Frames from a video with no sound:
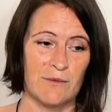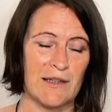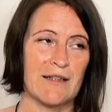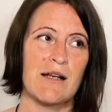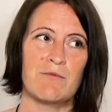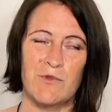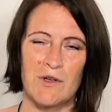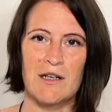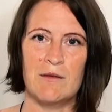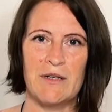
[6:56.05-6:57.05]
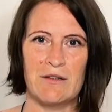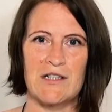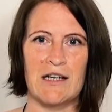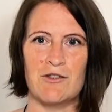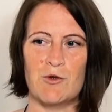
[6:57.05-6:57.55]
well, except for a little bit of
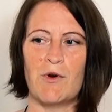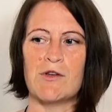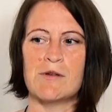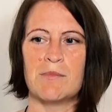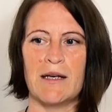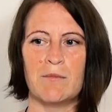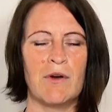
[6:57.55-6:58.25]
danger possibly,